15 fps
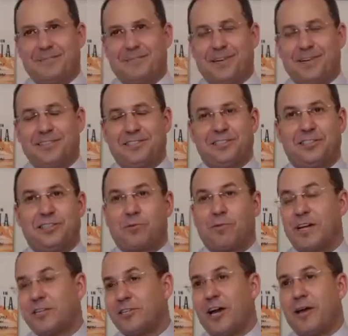But it's a
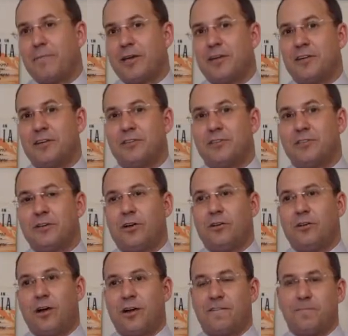great time because a
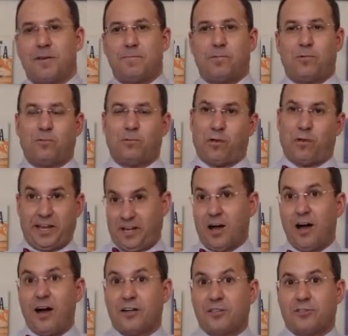lot of people like
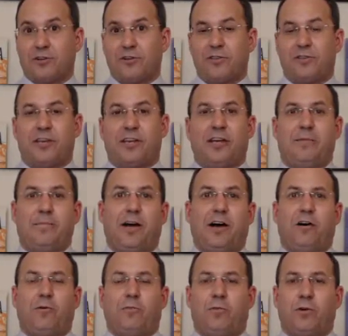us start thinking
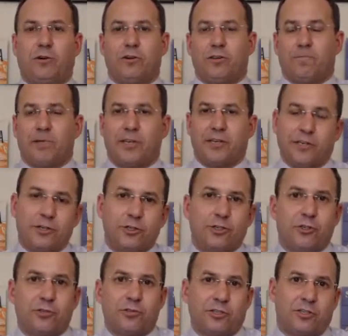about what are the big
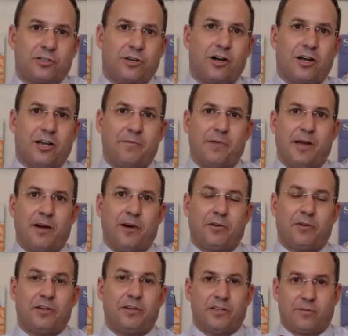issues to talk
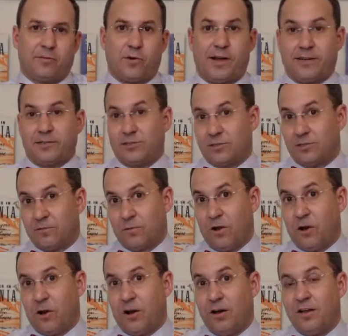about in the practice of
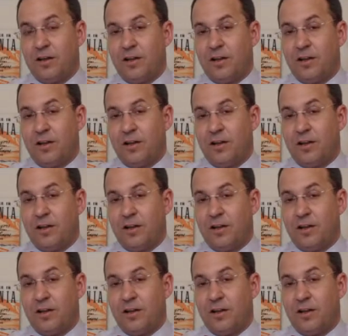law.